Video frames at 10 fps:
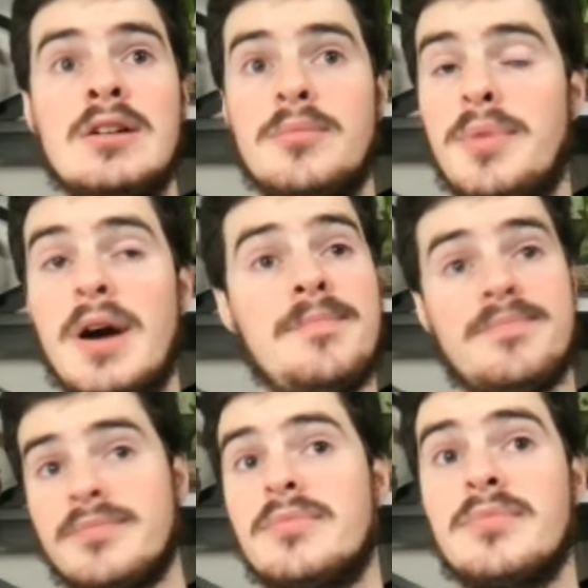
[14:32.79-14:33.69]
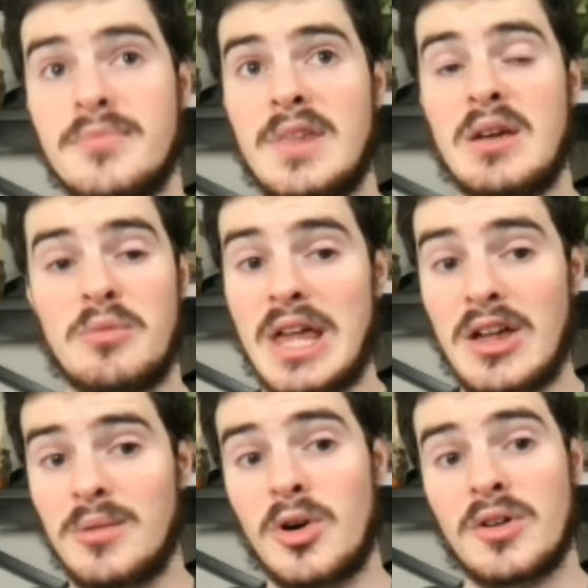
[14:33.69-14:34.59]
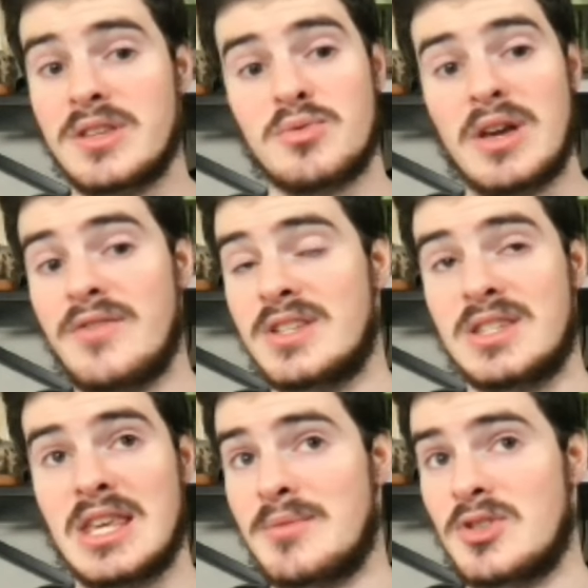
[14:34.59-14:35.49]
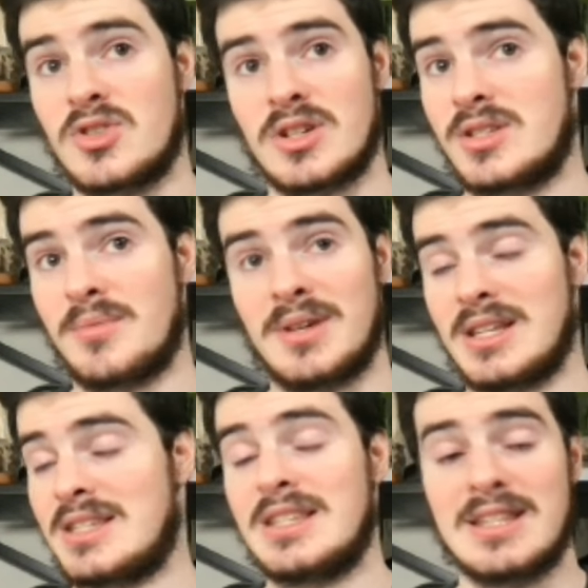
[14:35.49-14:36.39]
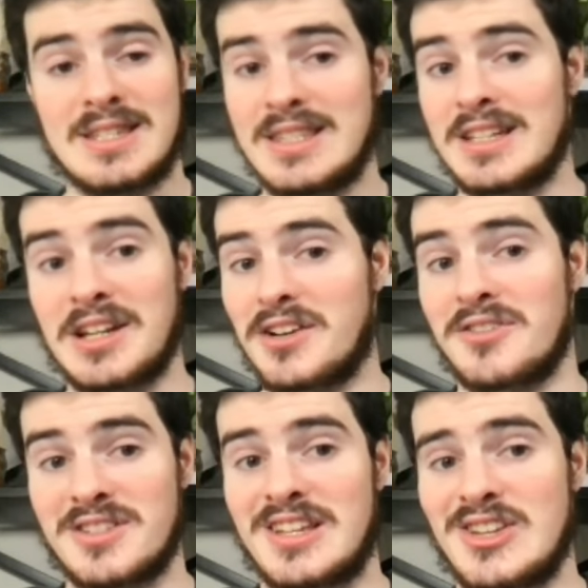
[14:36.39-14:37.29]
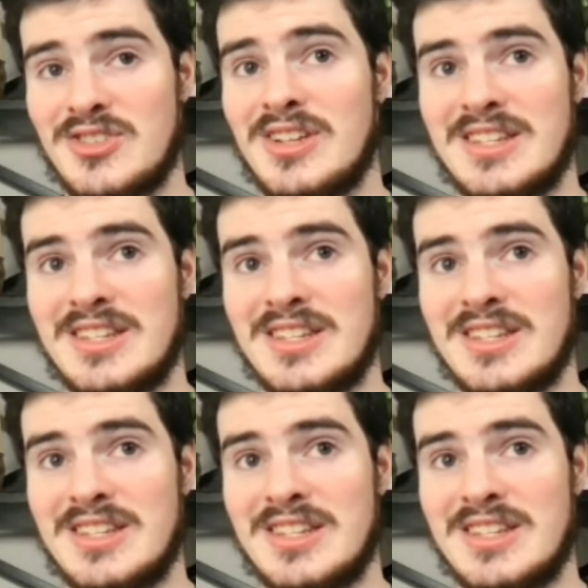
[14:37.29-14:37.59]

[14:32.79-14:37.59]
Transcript: but without Lamar, this Ravens team is just, I mean, it's in the gutter, essentially.